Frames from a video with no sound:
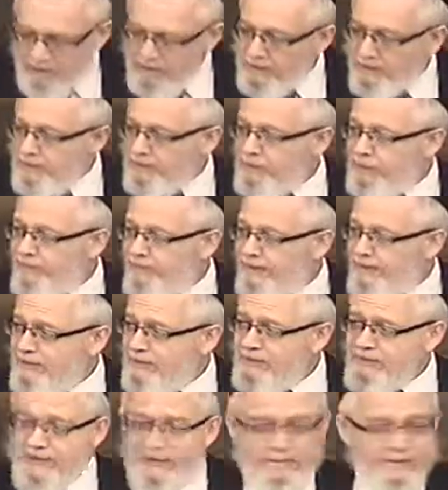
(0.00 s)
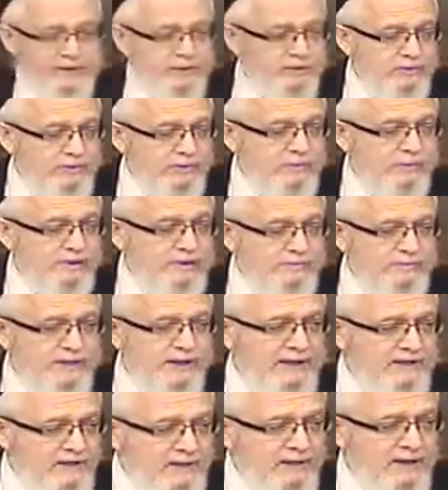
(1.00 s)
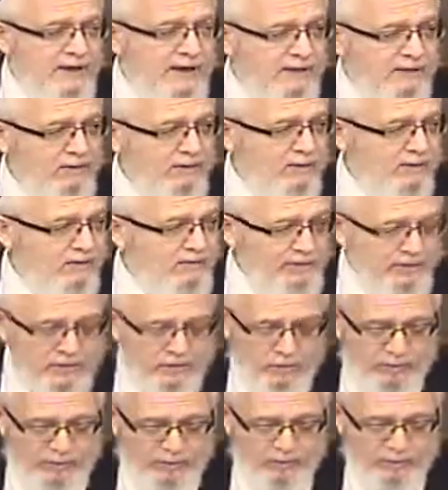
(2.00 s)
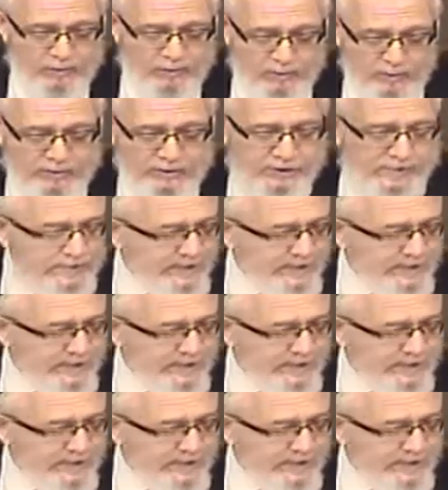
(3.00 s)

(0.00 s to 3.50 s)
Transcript: The Maharal is coming to explain the dialogue between Rav Yosef